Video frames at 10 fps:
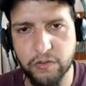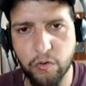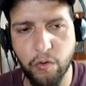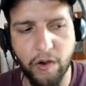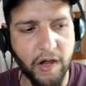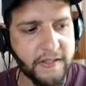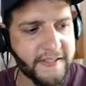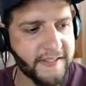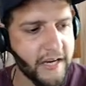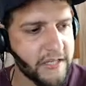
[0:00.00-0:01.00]
OAuth
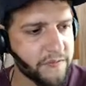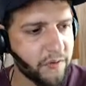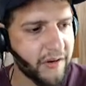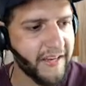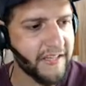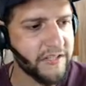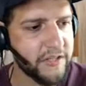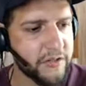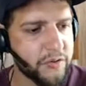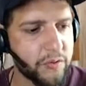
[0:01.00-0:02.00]
stands for
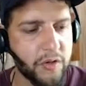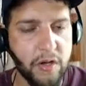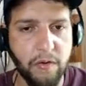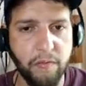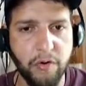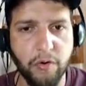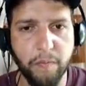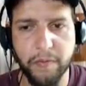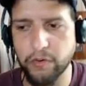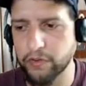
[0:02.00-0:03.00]
Initiative for
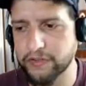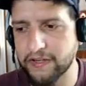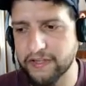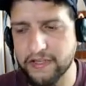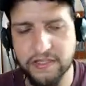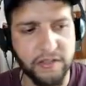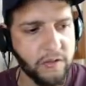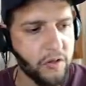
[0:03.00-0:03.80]
Open Authentication.